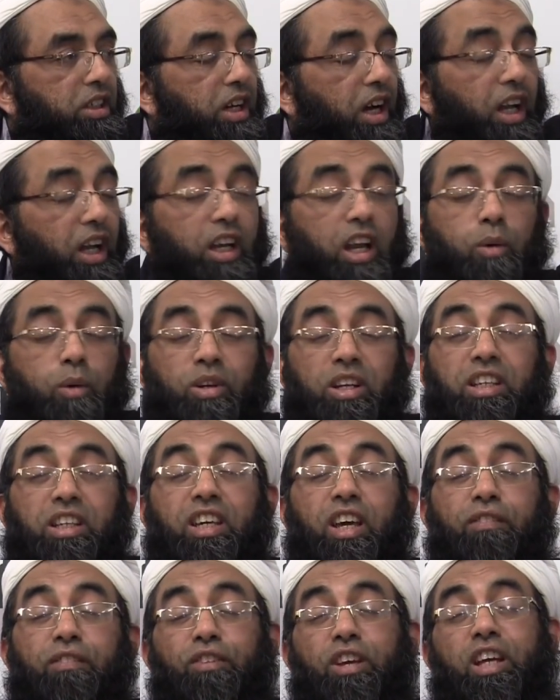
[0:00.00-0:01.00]
Allah will
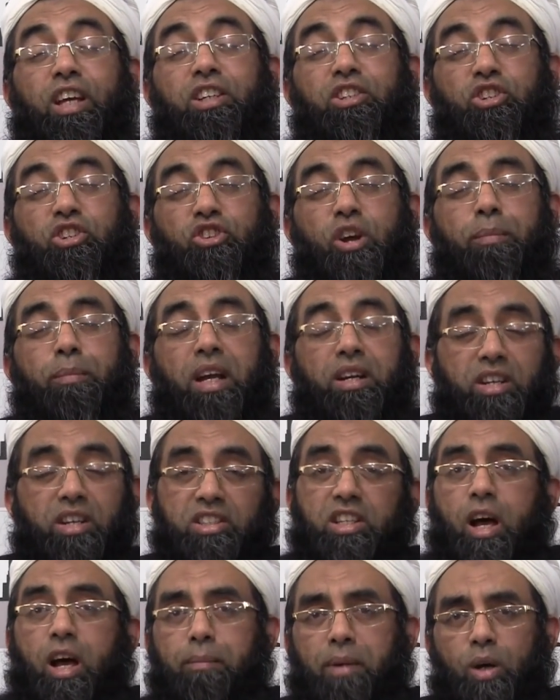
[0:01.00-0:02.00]
give in
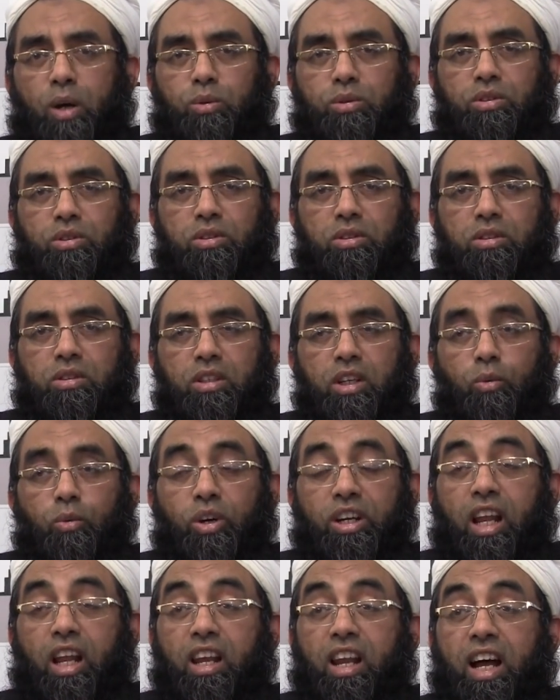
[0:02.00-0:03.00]
tremendous amount.
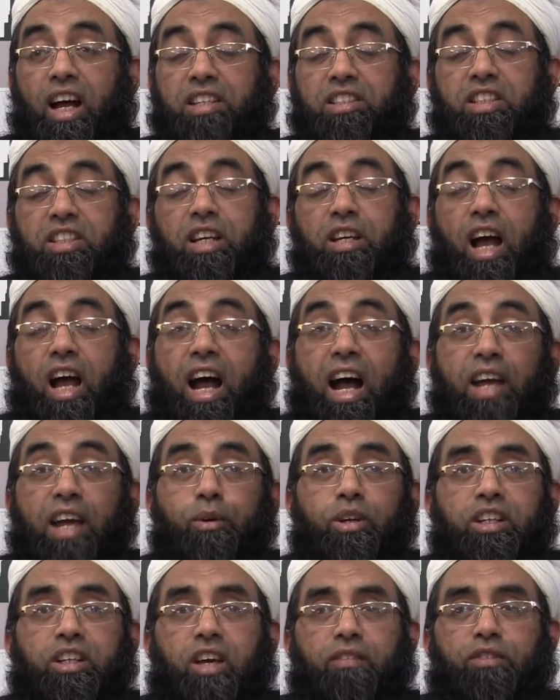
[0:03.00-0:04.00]
When Allah has said, I
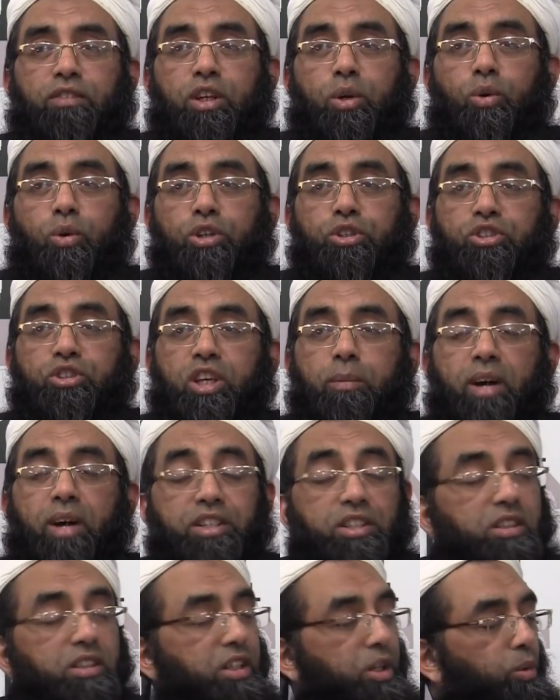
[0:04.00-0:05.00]
will give the reward, just
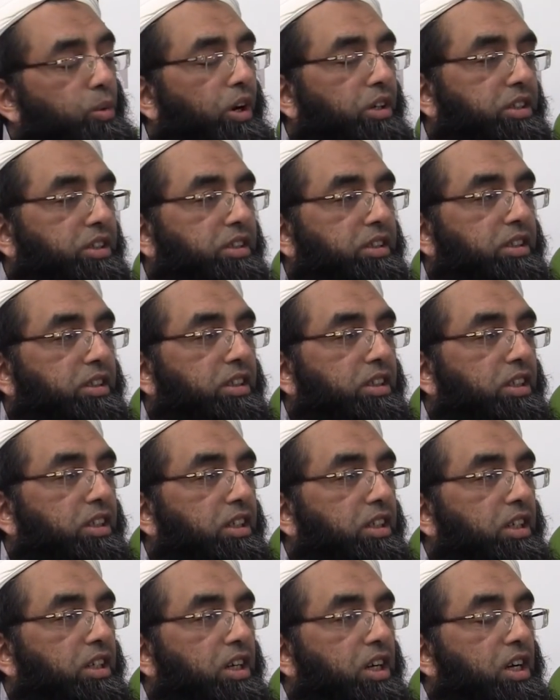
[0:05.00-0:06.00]
imagine the reward.
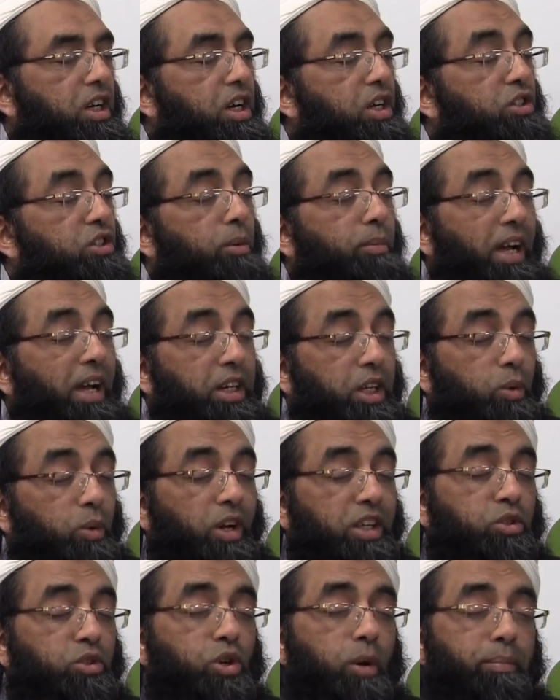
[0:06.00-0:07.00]
So my
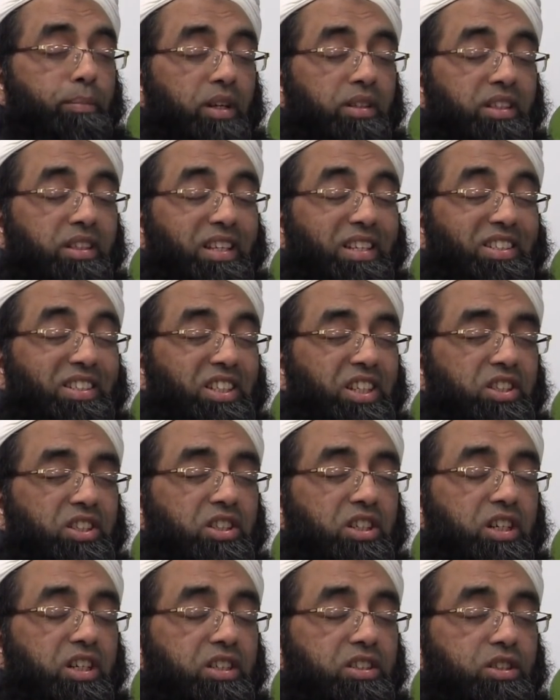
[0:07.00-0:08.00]
request to our brothers and
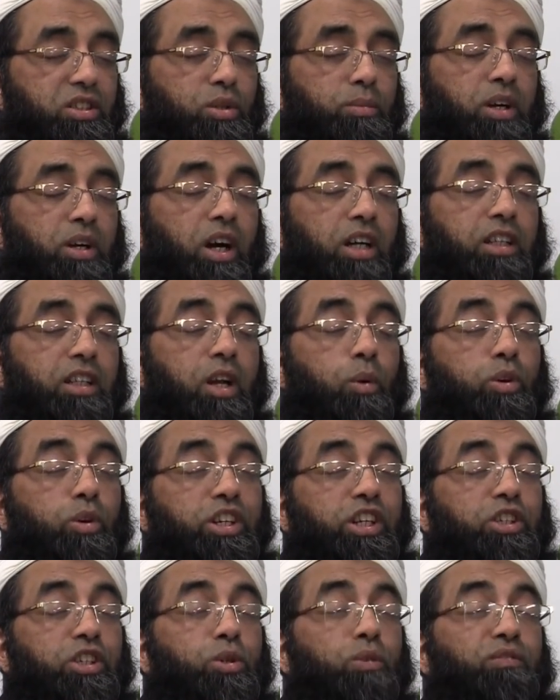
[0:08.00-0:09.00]
sisters, subhanallah, we
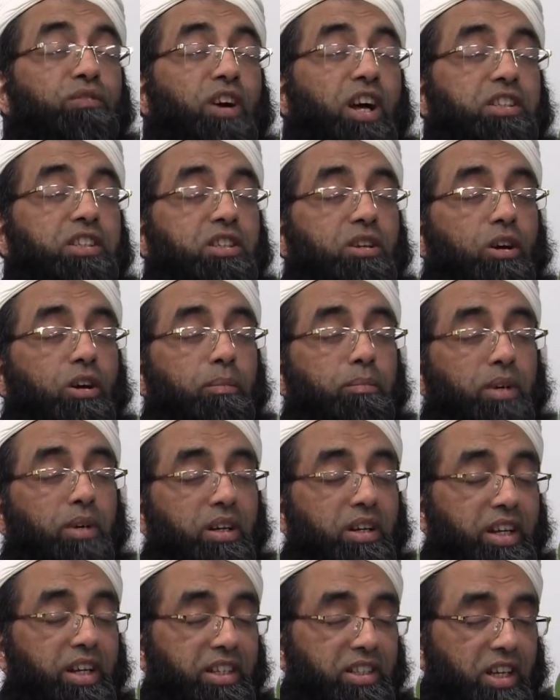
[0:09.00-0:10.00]
need to fast on
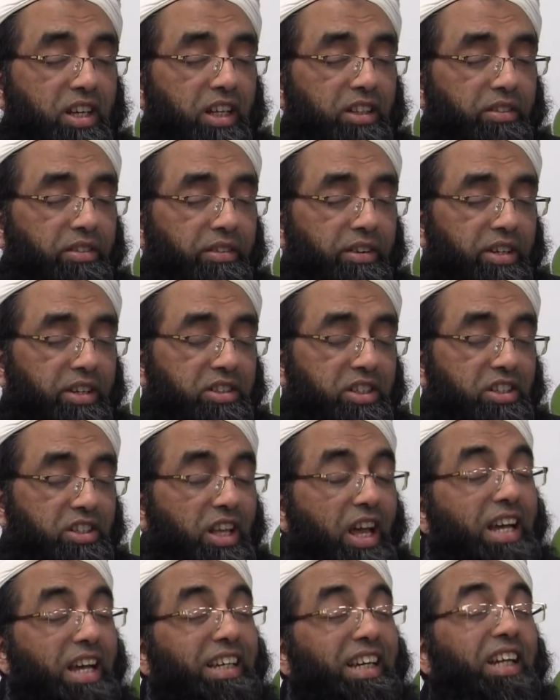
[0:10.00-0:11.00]
Mondays and Thursdays.
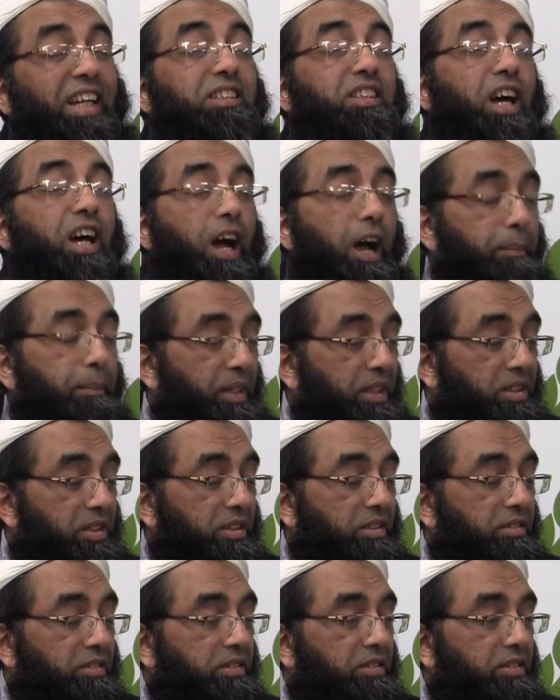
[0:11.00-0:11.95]
Get the habit.